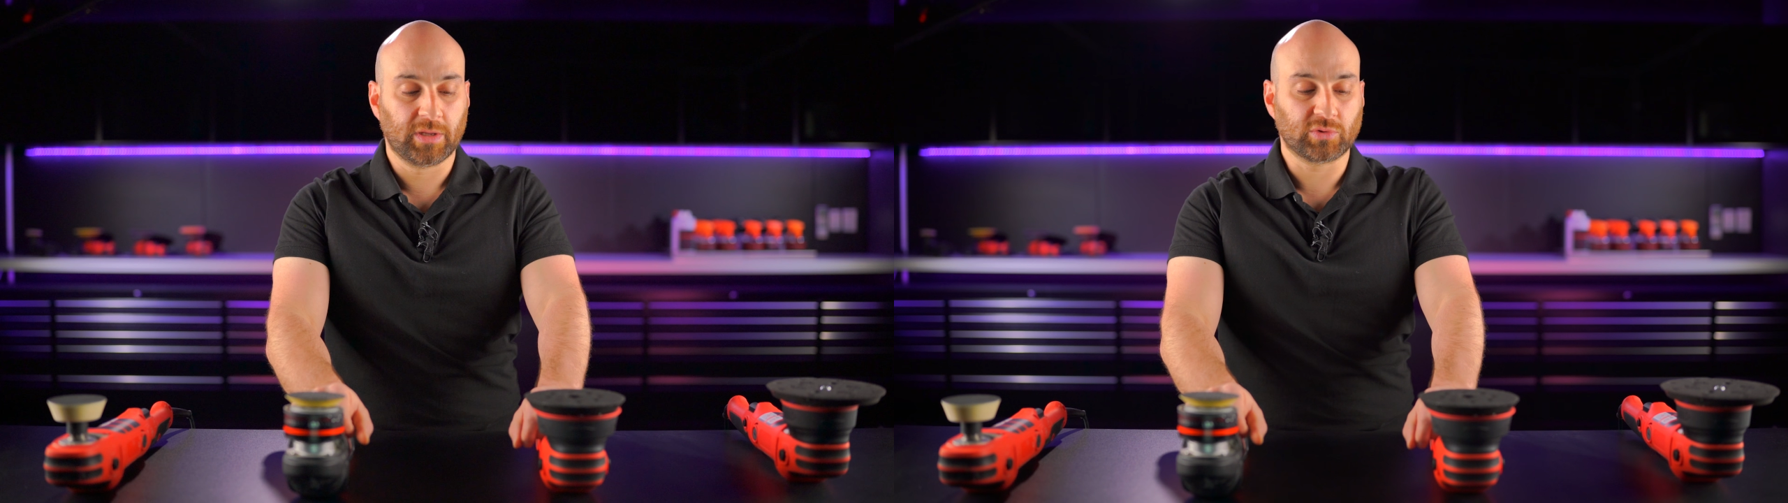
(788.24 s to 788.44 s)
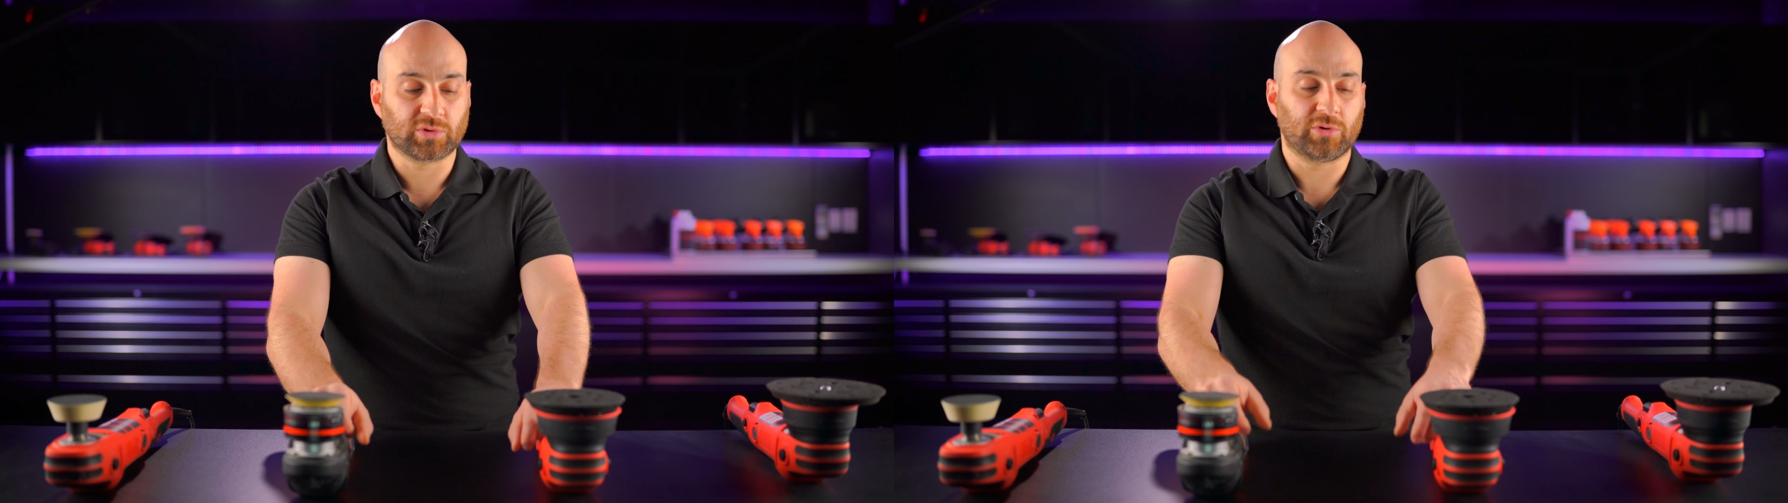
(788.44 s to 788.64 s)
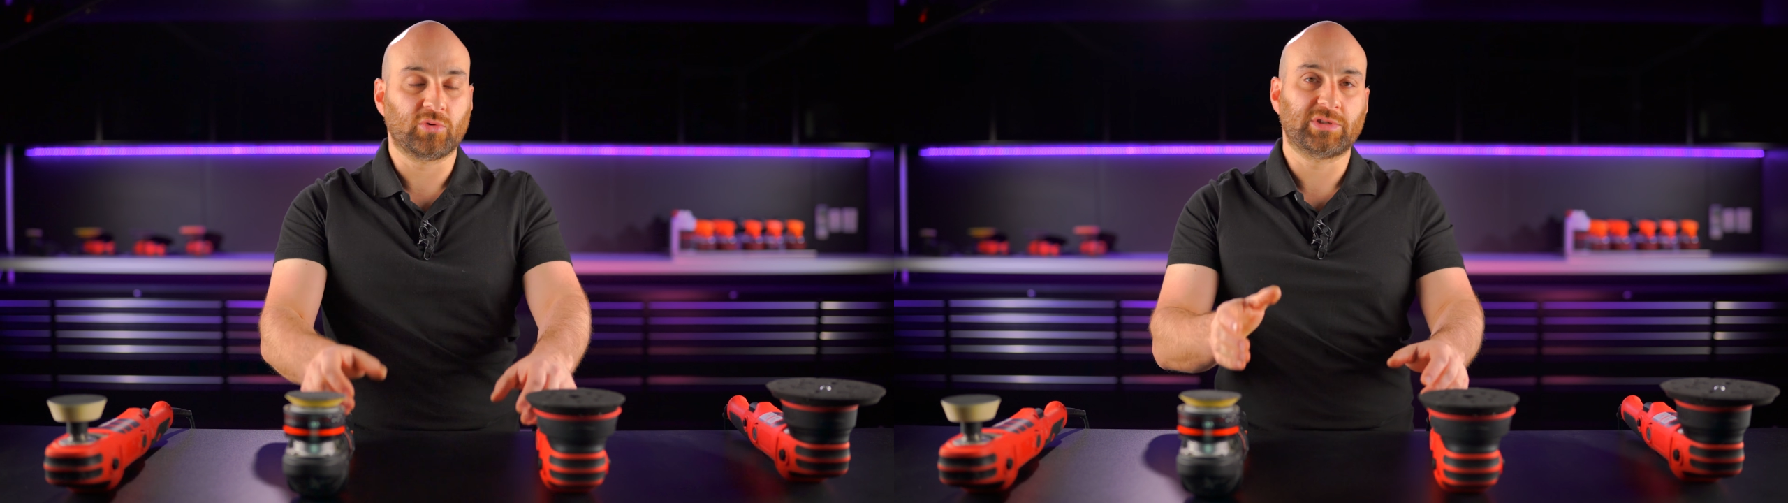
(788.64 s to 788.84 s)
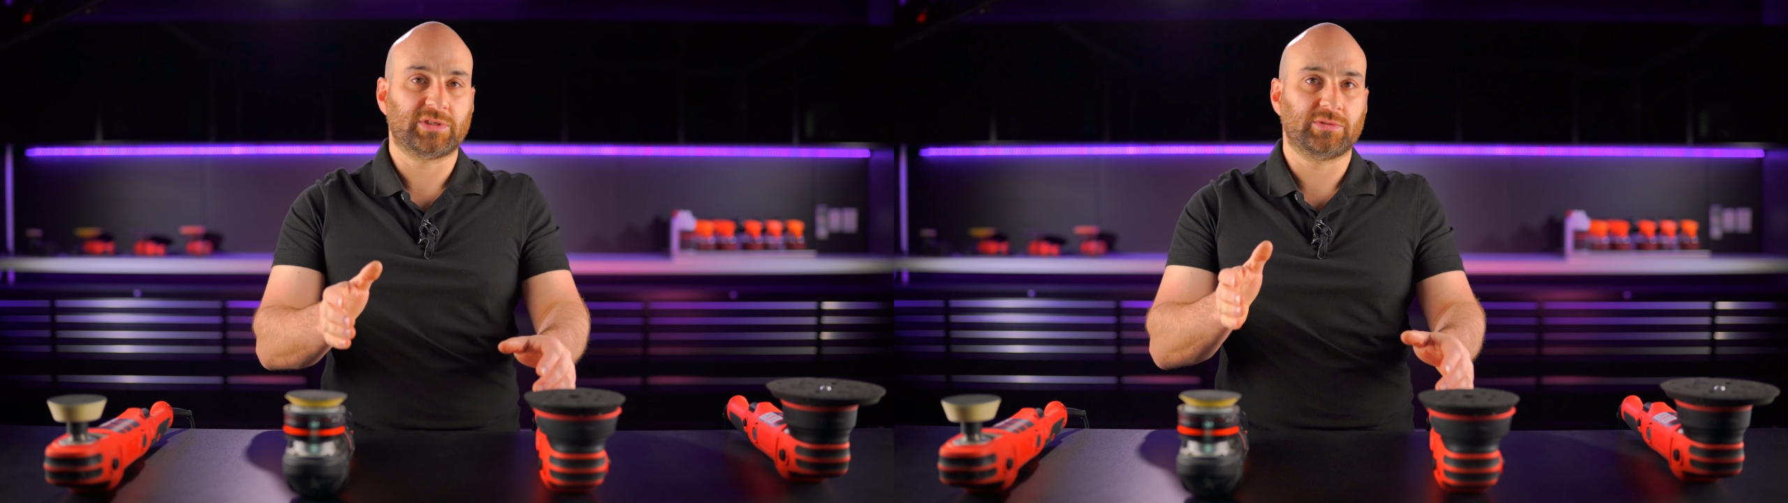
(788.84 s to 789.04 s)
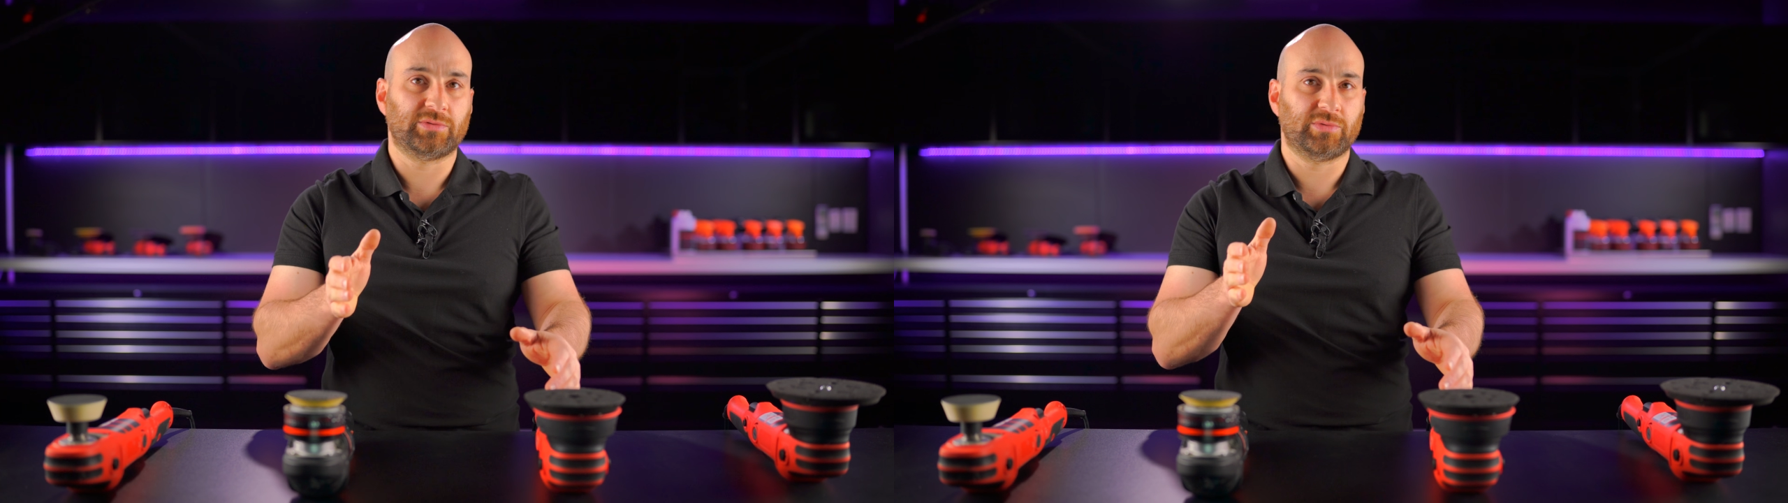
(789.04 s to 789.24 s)
It's also good
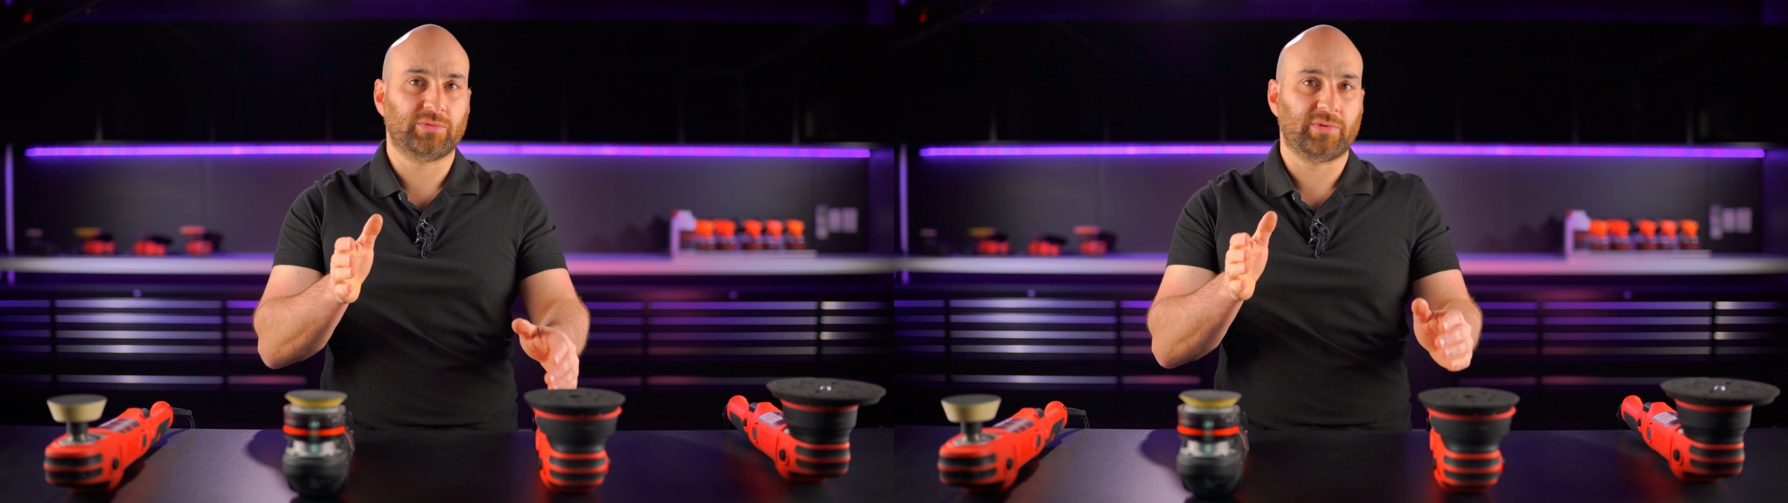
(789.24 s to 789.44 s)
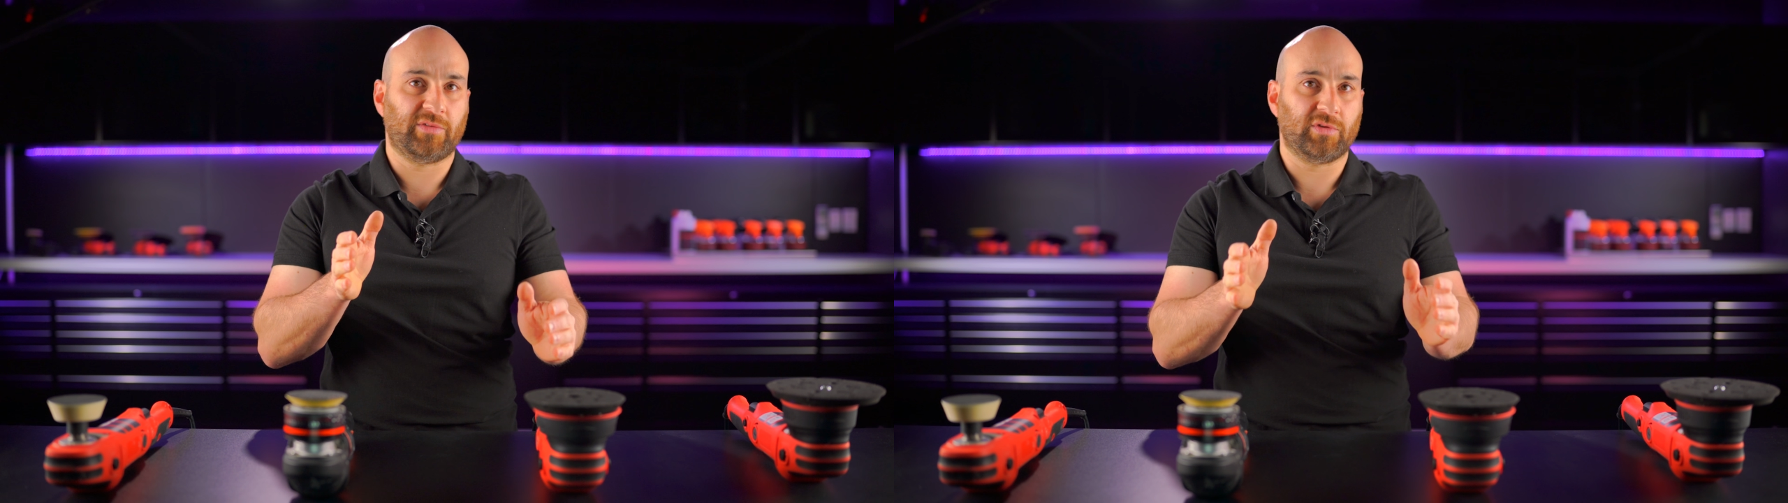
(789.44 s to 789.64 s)
to,